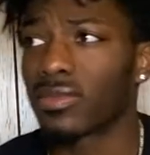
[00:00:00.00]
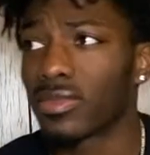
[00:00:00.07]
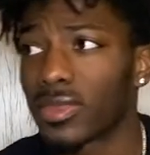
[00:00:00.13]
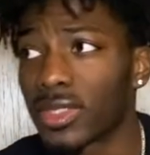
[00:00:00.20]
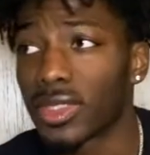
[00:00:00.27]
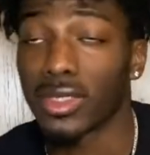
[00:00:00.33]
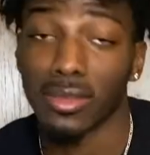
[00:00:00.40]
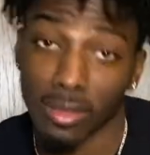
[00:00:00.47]

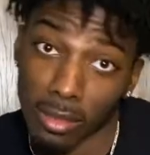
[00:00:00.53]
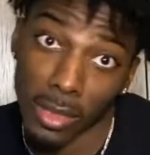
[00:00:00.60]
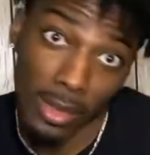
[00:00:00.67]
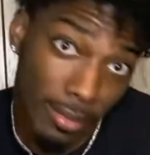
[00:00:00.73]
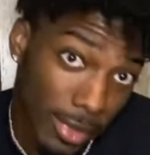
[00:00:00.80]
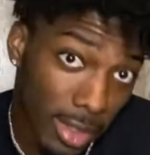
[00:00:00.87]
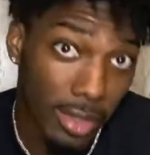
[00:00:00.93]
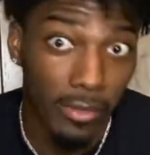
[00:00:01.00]
shoot, my
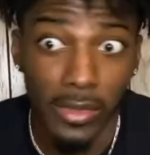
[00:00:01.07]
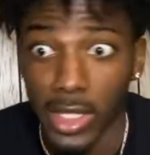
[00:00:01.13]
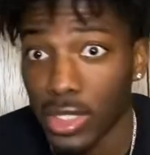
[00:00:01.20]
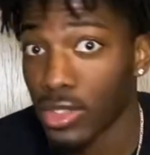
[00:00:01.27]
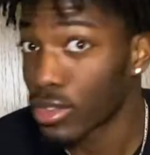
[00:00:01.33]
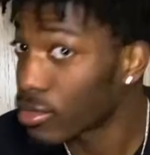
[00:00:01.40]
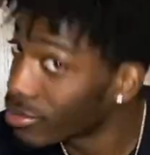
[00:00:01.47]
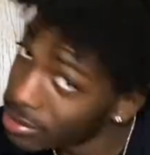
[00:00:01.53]
main rage,
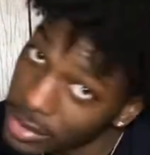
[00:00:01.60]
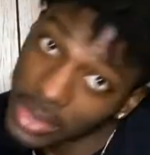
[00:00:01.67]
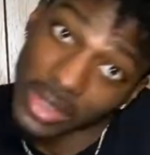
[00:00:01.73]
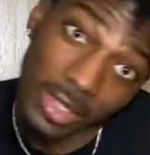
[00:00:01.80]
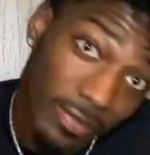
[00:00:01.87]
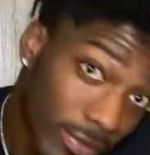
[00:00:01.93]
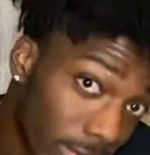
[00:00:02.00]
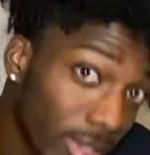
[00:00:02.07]
no, you
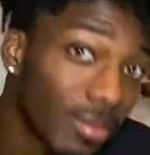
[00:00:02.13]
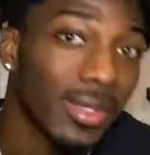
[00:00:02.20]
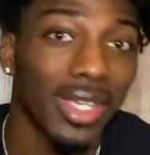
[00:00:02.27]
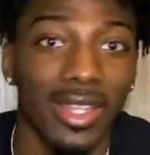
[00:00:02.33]
feel me?